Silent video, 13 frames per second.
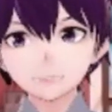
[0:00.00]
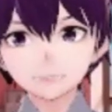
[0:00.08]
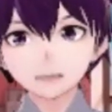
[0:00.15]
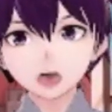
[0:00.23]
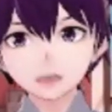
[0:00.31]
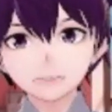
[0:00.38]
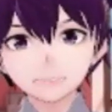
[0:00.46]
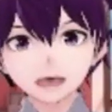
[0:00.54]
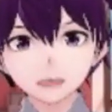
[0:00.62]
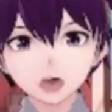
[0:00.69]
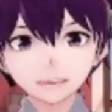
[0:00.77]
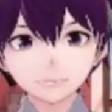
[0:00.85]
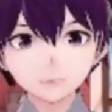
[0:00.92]
I found some
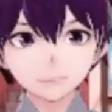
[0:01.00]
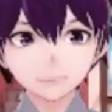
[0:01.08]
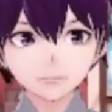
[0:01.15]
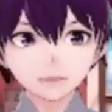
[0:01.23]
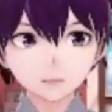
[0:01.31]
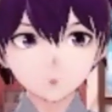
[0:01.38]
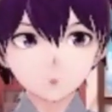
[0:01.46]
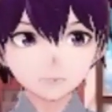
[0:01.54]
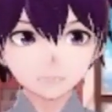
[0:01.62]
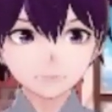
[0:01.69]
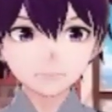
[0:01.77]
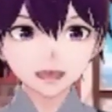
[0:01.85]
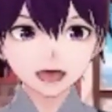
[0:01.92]
French people were a
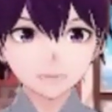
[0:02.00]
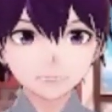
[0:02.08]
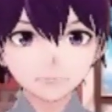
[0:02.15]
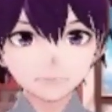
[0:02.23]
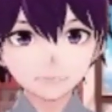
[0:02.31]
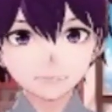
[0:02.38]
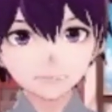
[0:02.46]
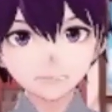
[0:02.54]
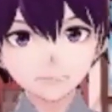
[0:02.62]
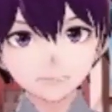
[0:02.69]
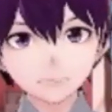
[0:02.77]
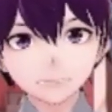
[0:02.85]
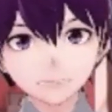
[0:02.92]
little shocked with these
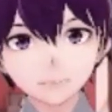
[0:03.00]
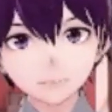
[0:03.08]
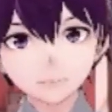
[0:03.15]
things.